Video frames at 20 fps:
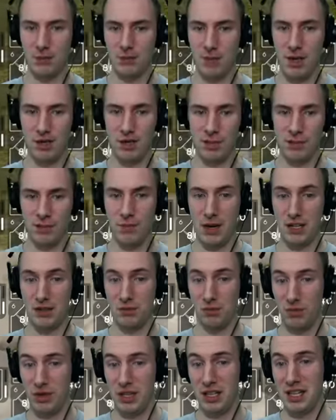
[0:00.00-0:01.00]

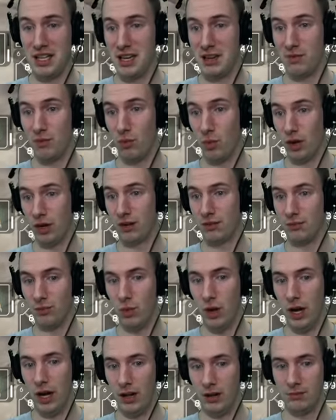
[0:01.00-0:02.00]
really work
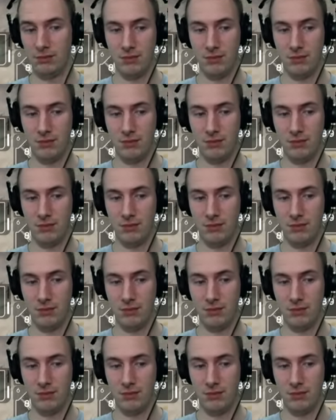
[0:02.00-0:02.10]
well.